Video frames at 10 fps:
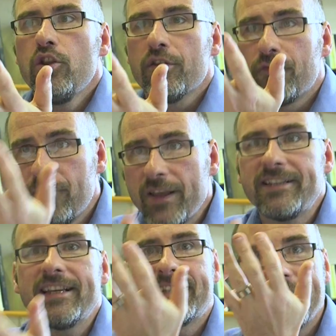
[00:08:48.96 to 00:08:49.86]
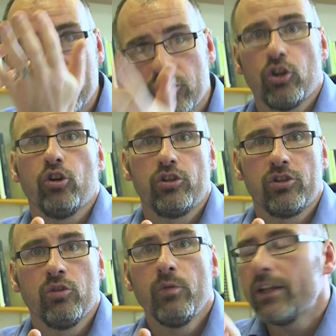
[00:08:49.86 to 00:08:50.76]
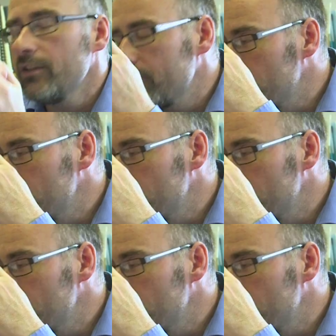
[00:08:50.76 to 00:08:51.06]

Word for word: the physics is such, we can